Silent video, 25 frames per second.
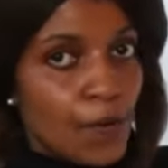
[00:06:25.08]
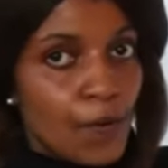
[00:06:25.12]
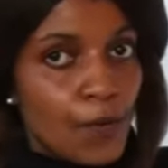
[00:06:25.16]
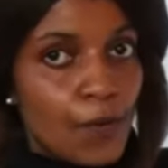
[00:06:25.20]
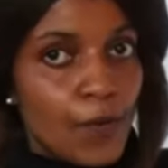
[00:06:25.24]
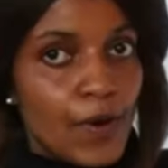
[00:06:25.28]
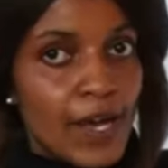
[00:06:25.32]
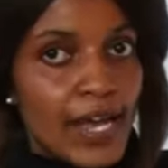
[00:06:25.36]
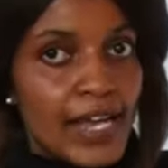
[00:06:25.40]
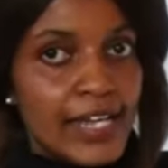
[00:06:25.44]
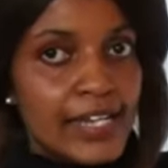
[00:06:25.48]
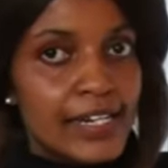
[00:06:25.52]

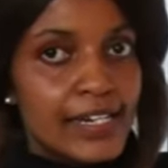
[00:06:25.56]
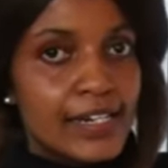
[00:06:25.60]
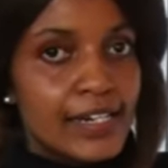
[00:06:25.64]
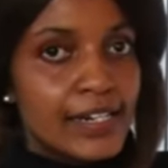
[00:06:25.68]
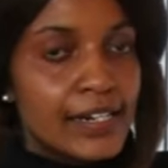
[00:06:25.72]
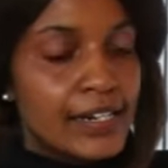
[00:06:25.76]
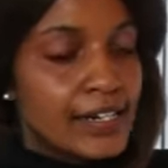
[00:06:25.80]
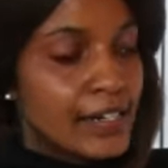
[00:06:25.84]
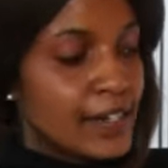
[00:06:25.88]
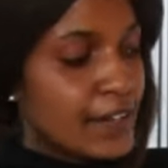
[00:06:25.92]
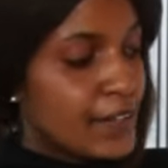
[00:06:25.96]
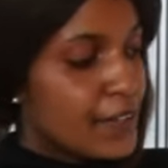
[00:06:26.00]
while
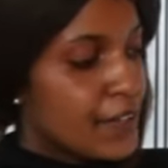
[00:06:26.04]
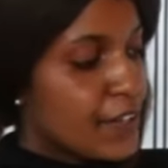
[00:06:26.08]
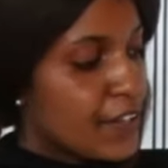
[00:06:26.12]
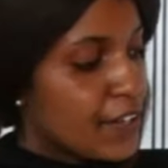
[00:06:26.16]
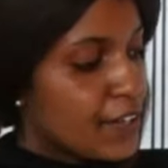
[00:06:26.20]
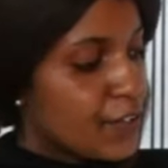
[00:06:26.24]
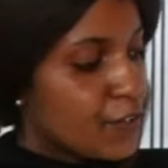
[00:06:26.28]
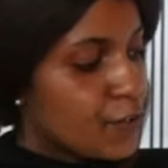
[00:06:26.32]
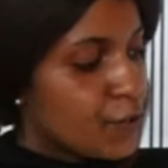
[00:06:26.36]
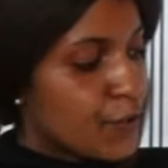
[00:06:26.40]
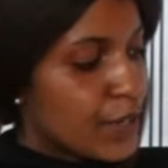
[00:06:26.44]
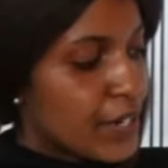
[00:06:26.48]

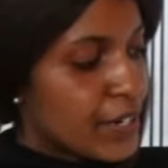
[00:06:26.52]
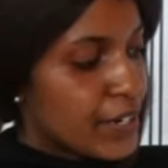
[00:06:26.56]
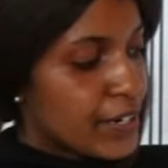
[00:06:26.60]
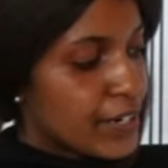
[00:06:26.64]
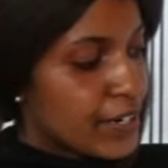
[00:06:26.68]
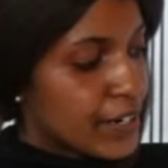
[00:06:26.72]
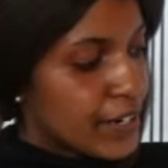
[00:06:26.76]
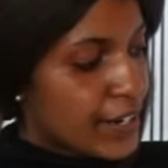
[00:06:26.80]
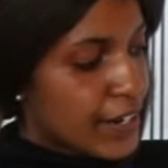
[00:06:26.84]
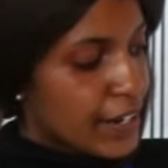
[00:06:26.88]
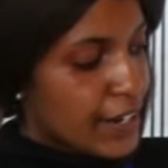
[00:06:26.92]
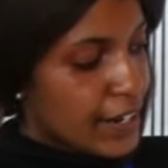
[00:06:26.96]
this one
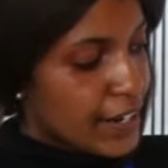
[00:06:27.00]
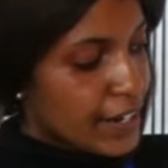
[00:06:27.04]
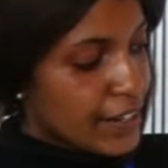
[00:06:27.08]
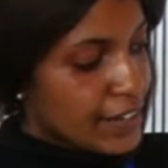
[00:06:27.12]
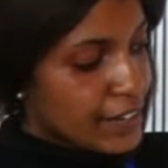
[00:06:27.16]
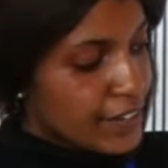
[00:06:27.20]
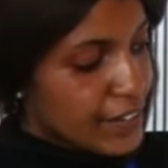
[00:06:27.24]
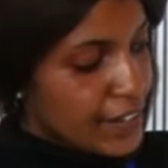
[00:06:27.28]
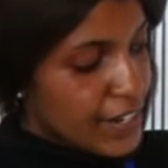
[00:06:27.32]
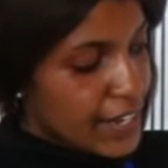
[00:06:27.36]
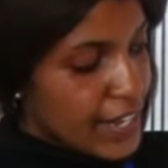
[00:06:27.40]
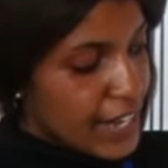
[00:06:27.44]

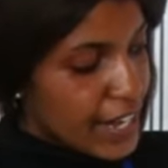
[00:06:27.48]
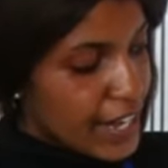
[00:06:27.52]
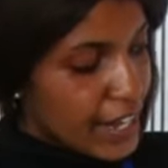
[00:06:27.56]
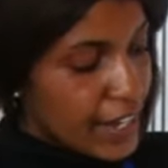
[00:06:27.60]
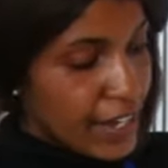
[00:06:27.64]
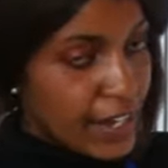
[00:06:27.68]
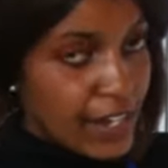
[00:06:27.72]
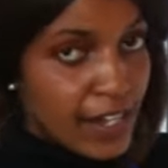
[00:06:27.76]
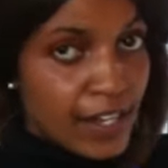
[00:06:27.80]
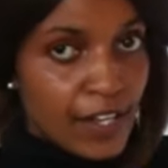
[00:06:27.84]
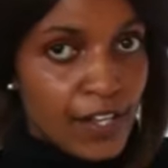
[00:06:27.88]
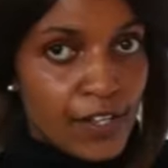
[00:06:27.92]
is here
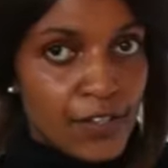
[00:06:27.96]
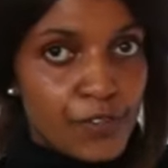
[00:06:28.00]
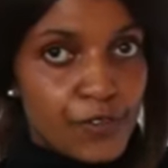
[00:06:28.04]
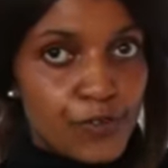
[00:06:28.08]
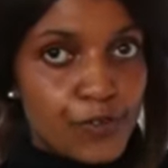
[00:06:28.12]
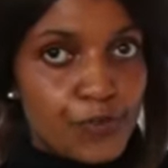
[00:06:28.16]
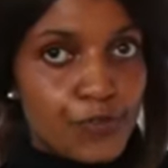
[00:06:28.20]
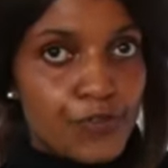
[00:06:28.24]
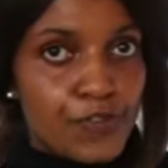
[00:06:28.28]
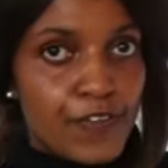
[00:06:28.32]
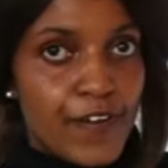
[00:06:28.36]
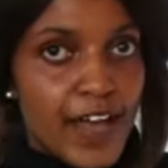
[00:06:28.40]

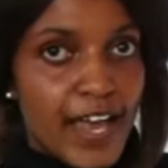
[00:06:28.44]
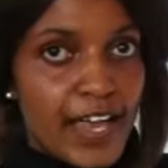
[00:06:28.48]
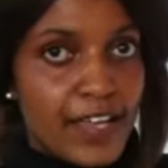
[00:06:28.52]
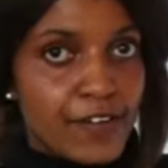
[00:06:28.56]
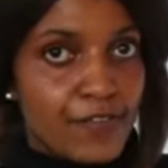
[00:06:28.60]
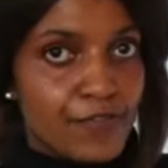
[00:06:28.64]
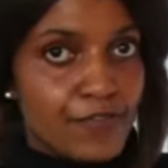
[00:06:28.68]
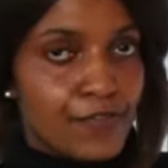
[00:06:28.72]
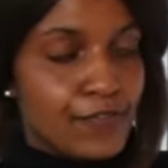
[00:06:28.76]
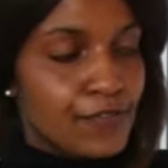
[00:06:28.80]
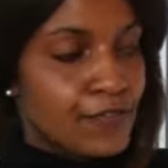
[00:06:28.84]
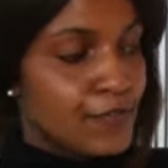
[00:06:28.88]
to 5.
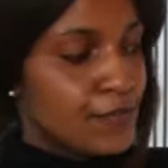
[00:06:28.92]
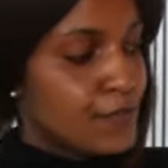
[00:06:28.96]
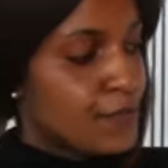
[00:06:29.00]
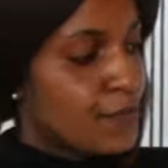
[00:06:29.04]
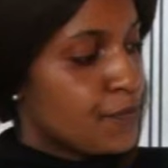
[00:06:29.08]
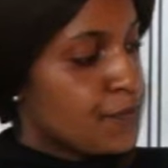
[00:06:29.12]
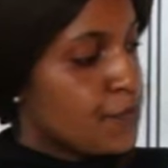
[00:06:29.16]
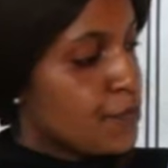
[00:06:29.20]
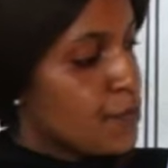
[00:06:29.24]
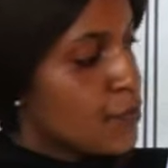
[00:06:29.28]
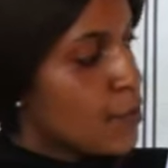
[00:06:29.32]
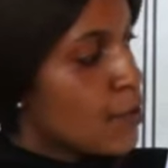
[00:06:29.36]

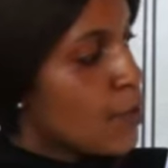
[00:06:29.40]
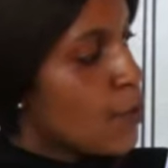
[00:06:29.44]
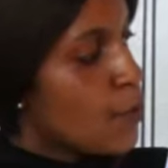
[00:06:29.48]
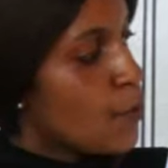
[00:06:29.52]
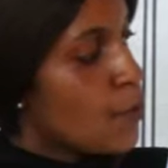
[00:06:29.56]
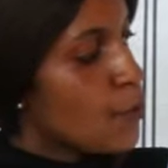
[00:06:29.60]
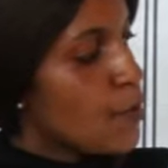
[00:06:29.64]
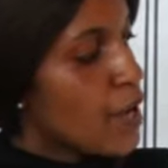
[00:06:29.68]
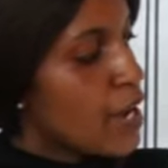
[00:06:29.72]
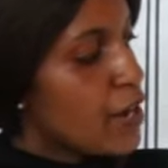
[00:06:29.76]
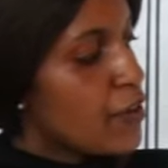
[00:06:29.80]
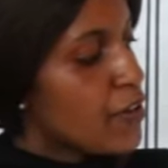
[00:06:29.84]

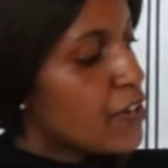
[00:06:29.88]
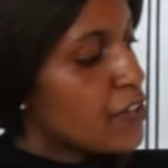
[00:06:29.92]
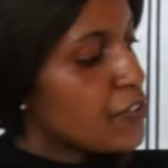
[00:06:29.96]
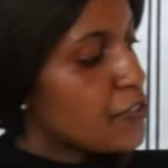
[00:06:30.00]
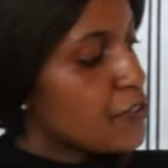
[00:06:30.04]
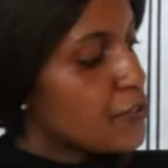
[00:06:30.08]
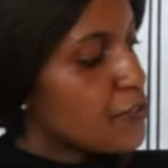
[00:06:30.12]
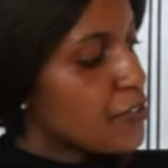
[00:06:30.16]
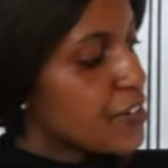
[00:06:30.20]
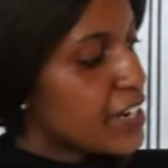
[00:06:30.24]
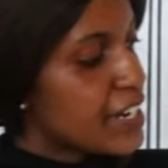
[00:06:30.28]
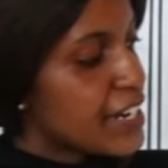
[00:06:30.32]
We are going
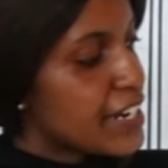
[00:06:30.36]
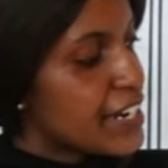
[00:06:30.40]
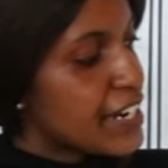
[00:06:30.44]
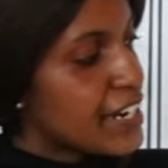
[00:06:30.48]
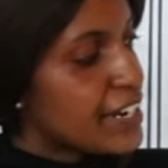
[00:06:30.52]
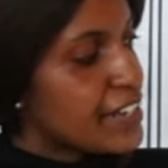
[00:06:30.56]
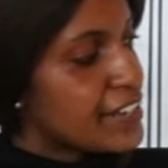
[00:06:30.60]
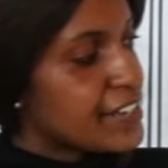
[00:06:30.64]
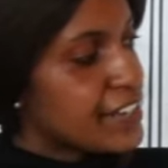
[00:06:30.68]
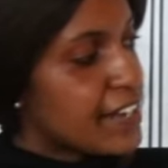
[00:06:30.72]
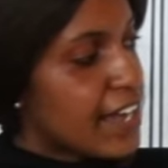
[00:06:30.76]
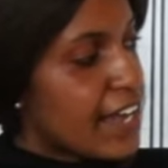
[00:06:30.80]
to read
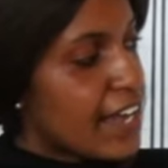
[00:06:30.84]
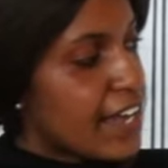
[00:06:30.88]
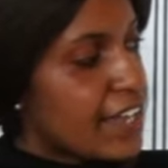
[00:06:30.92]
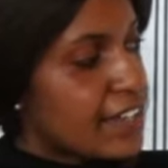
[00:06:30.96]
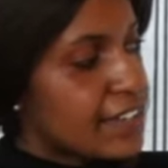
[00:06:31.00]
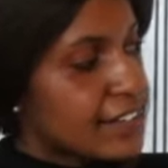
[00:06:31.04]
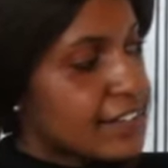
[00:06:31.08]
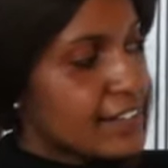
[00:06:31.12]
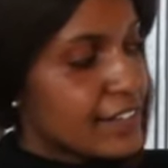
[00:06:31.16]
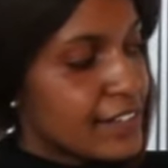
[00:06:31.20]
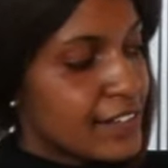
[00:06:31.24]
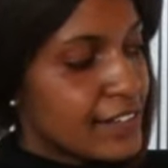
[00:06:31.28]
it
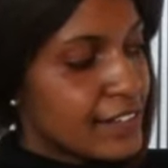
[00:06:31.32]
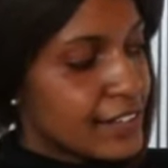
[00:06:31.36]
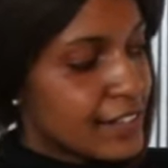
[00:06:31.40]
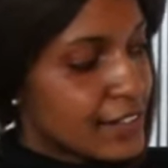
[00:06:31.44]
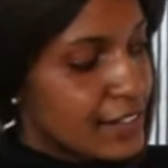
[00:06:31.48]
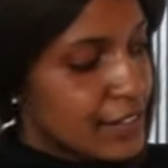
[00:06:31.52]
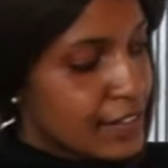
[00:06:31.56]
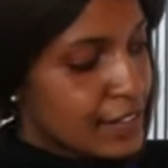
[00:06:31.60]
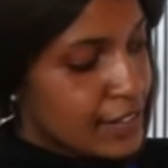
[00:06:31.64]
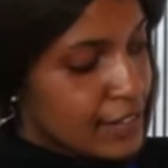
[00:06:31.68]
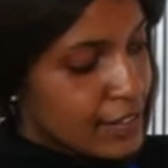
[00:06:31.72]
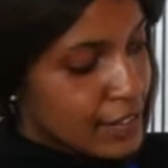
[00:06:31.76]
as
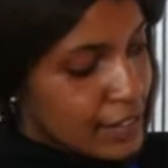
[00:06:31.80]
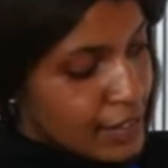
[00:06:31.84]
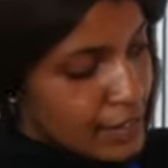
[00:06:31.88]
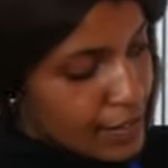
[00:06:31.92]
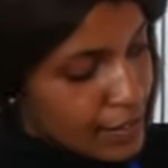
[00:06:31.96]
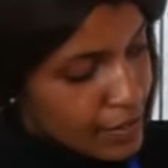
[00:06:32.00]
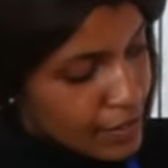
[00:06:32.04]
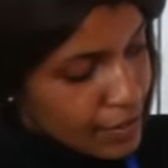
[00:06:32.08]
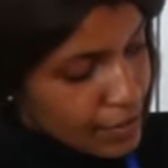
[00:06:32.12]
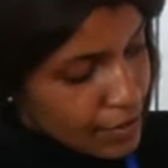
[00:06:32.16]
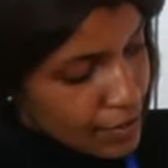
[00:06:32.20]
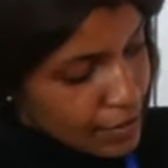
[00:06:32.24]

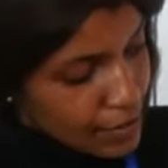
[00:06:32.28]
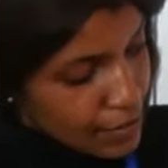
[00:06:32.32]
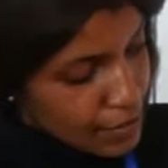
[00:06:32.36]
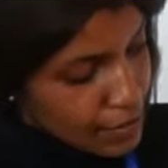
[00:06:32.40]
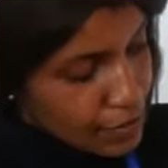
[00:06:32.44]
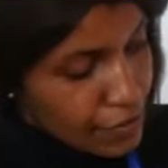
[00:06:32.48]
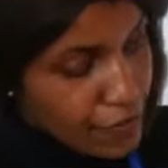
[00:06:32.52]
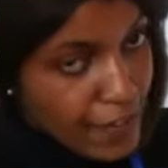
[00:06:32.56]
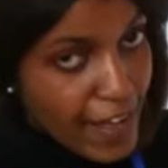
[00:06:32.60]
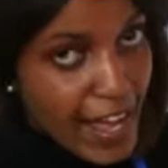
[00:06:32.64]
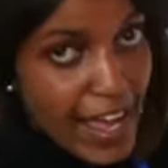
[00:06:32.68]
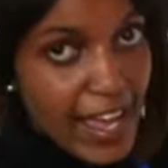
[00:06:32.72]

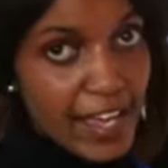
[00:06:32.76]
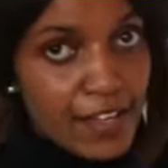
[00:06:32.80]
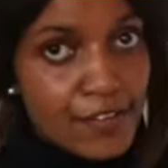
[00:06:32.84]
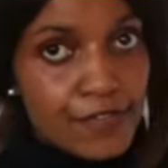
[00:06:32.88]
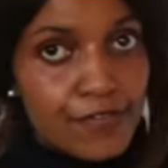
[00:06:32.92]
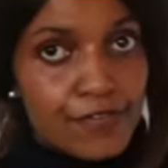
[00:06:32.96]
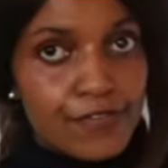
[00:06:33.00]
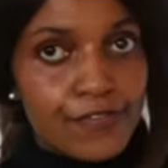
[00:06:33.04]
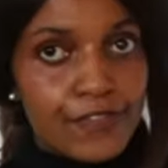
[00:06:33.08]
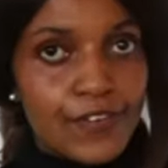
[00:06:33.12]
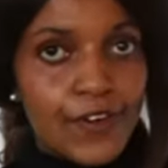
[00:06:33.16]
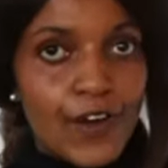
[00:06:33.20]
5
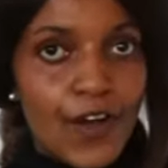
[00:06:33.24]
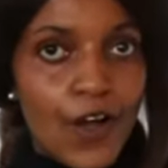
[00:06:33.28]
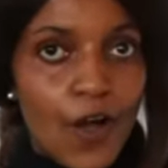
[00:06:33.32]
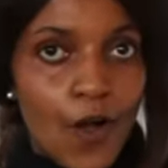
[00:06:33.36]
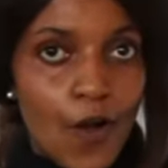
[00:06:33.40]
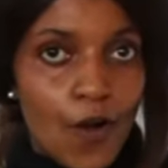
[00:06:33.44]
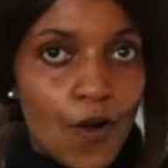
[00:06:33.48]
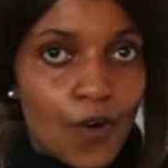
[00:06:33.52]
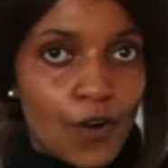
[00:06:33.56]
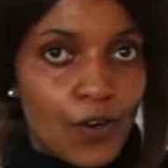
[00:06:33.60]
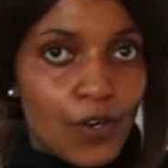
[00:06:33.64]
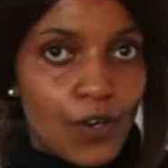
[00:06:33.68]

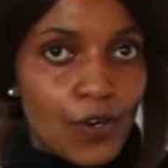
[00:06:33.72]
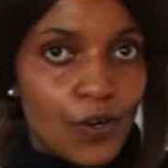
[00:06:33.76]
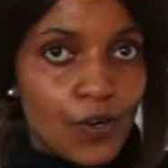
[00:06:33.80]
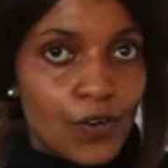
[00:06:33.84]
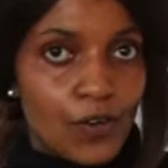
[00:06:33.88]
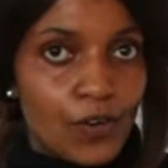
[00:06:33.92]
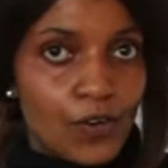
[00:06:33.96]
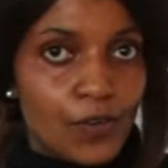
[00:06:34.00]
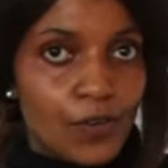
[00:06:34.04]
o'clock.